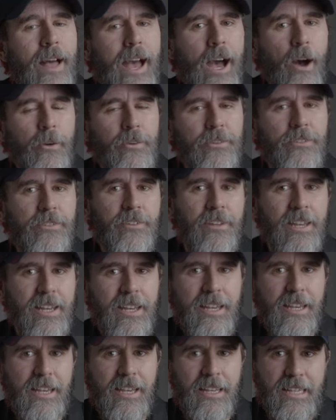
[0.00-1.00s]
house
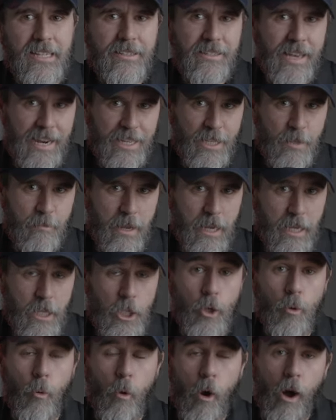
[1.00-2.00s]
in Xactimate.
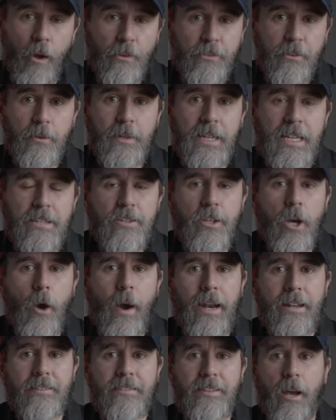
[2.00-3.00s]
You also need to know
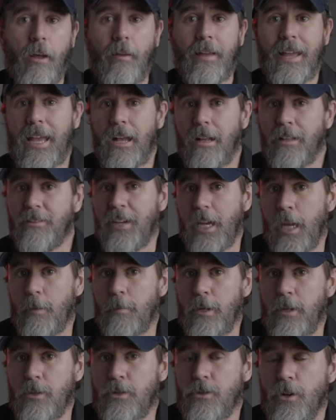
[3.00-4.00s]
how to tell hail
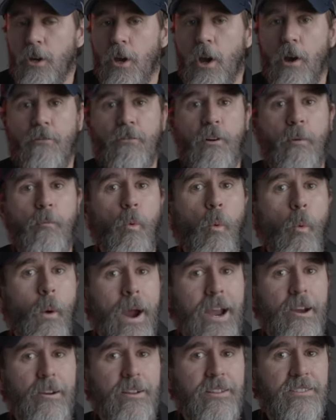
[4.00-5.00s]
damage from
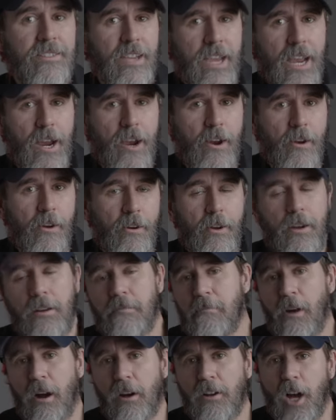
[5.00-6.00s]
wear and tear
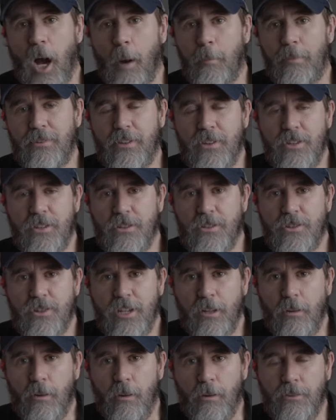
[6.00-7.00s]
on composition
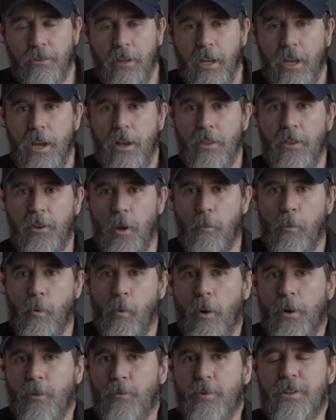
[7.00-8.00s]
shingles. The
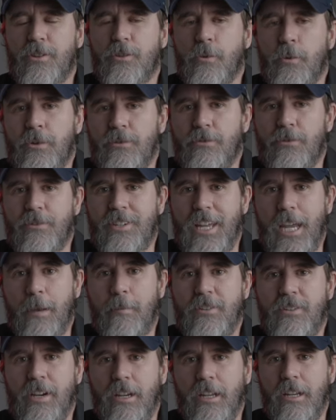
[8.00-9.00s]
#1 resource for
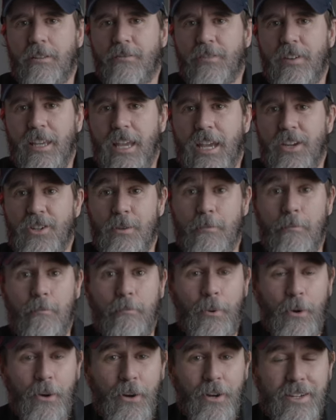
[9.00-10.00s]
damage identification
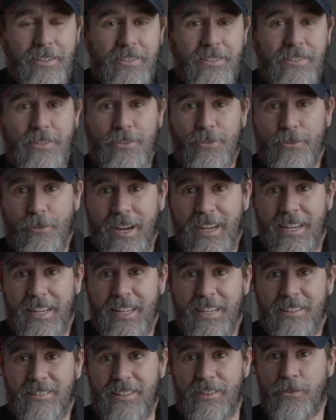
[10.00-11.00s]
books,
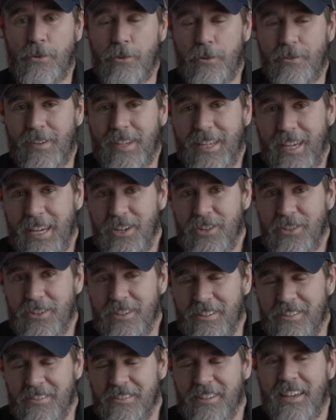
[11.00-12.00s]
trainings, and
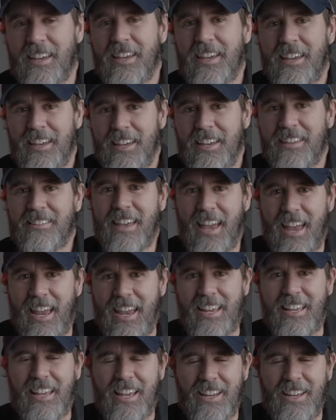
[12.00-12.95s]
certifications is Haag